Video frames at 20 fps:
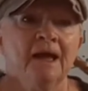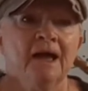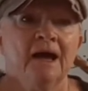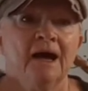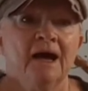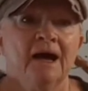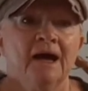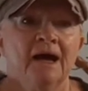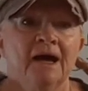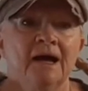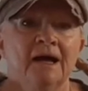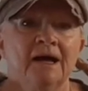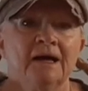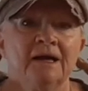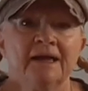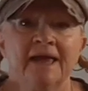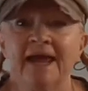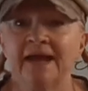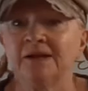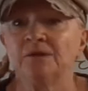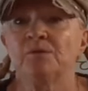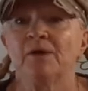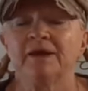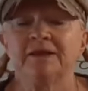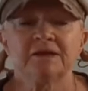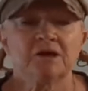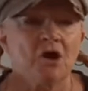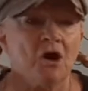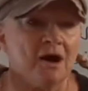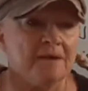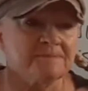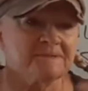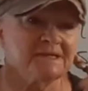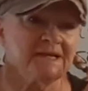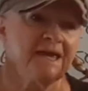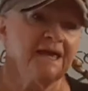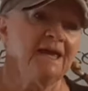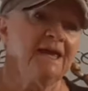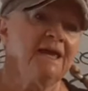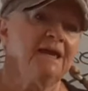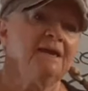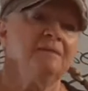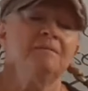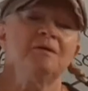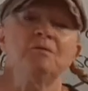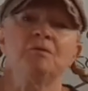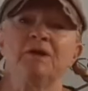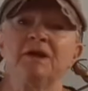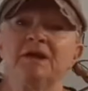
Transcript: uh, anyway, the cops came and we